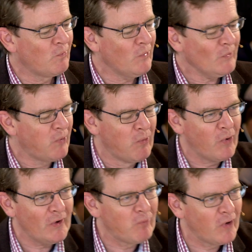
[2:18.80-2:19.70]
what,
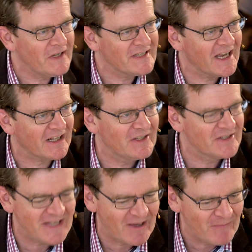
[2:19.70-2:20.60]
what, what, exactly
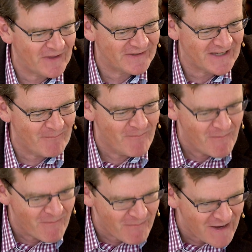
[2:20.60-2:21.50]
does that, that, does that
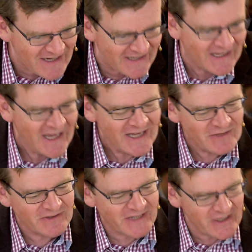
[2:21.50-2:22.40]
mean? Is
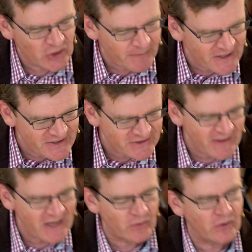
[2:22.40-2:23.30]
there a technical basis to
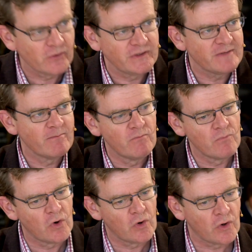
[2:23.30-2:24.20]
that, or, or is this
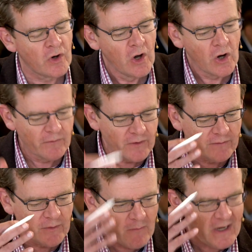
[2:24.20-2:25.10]
more of a,
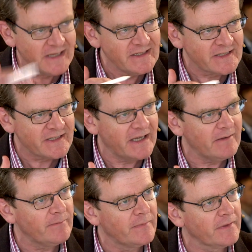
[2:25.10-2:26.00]
of a mindset
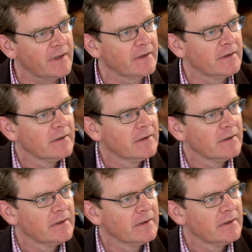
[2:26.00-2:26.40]
thing?